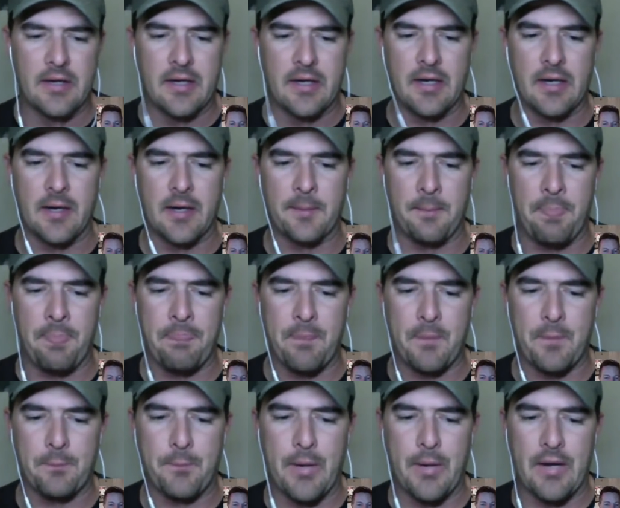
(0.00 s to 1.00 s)
Um,
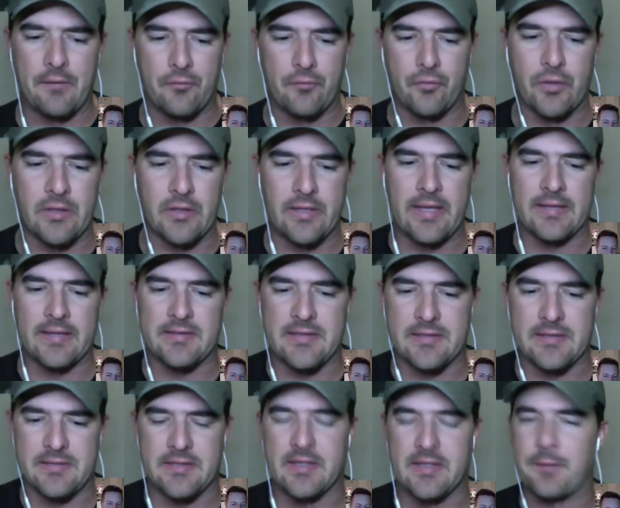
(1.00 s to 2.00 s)
but really, it's
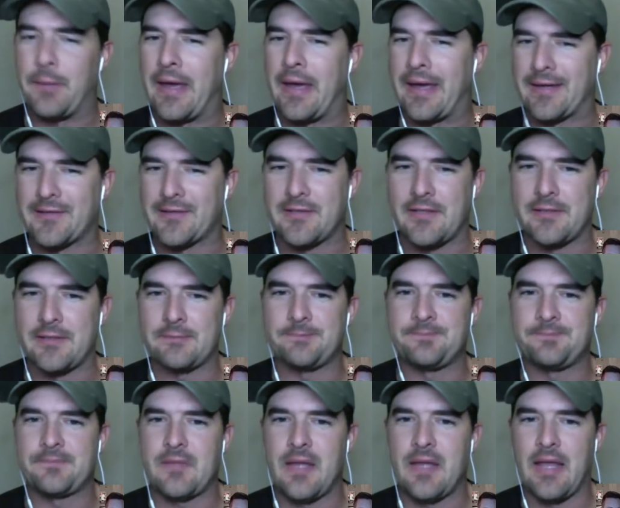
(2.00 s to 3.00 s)
it's in the magazine,
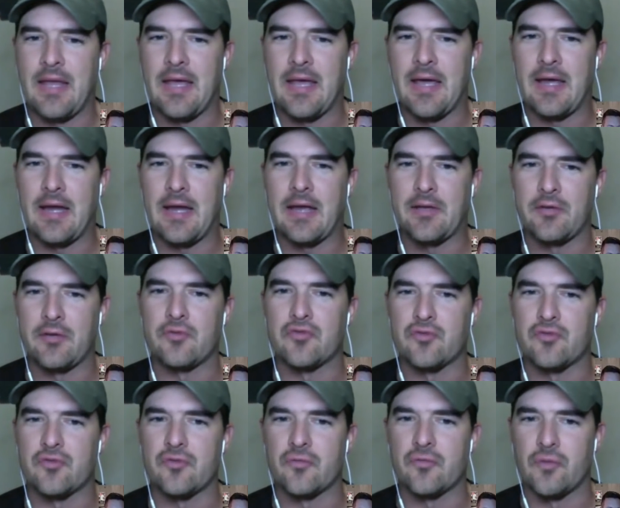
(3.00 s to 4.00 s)
and I use
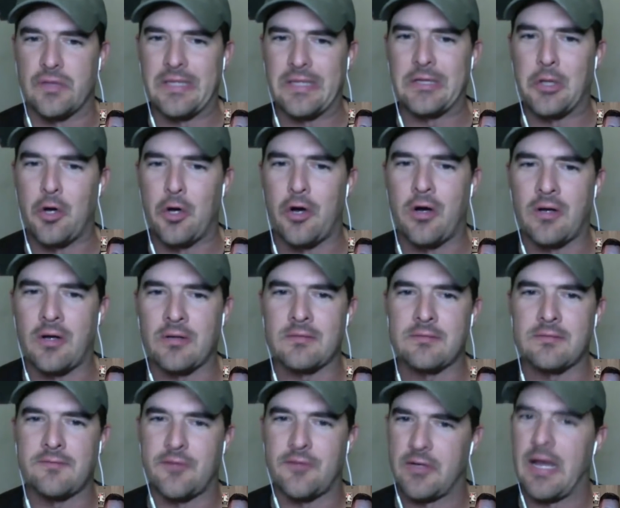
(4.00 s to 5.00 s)
really long
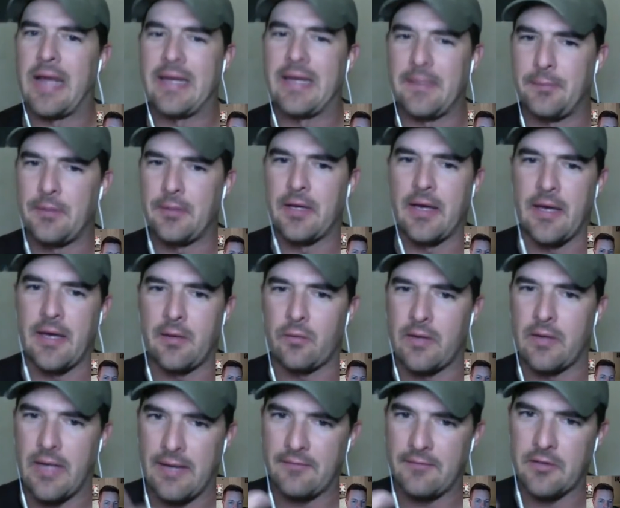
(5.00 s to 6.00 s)
for IDPA when
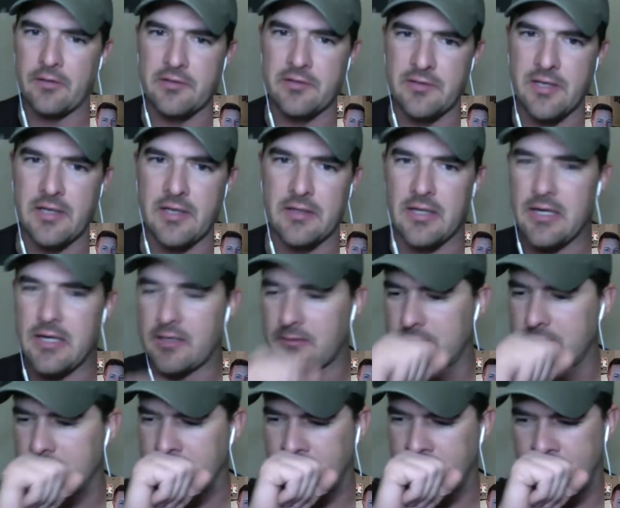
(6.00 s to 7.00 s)
I have to go to slide lock.
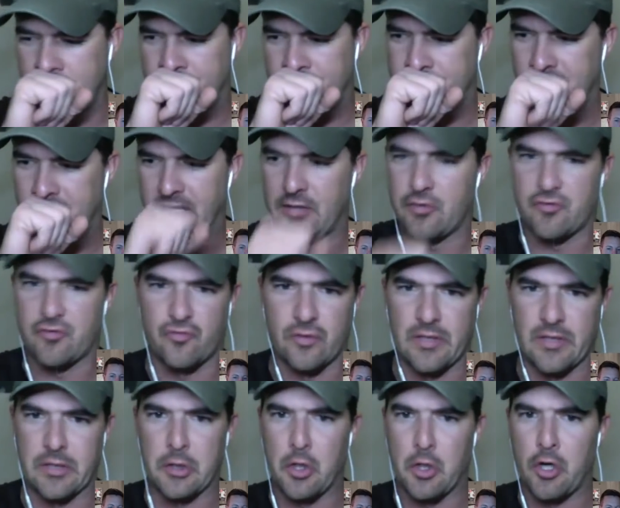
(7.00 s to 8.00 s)
I use
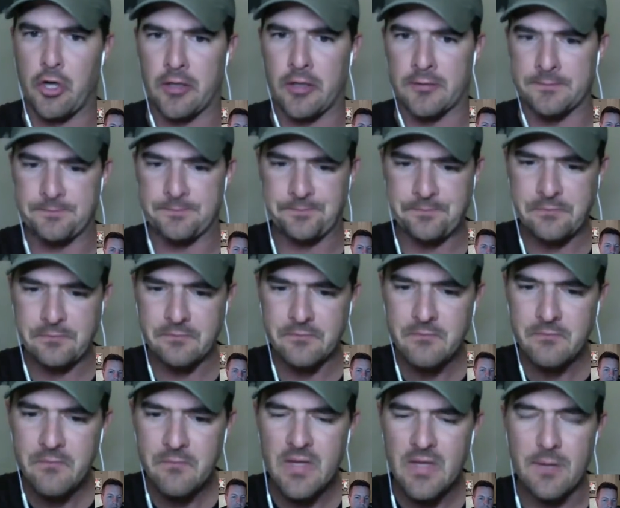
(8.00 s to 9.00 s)
really long
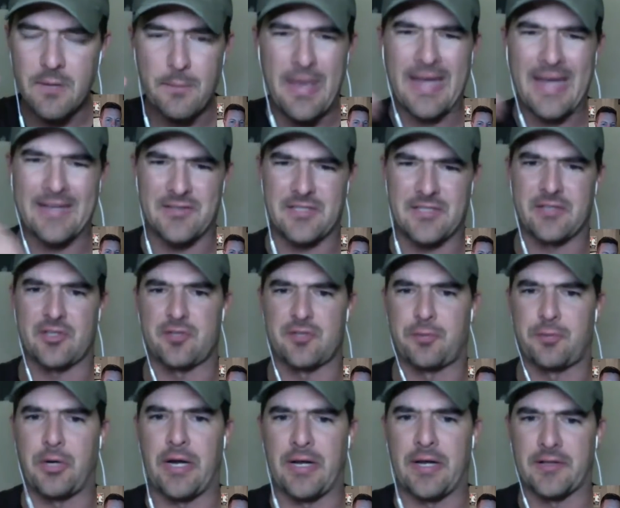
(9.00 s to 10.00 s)
magazine
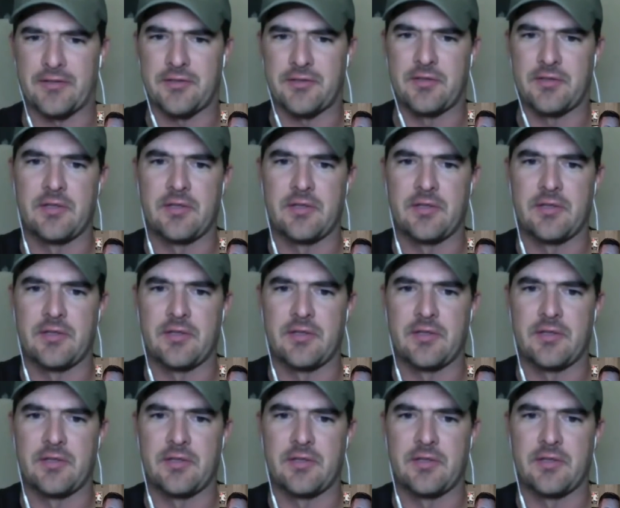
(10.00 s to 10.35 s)
springs.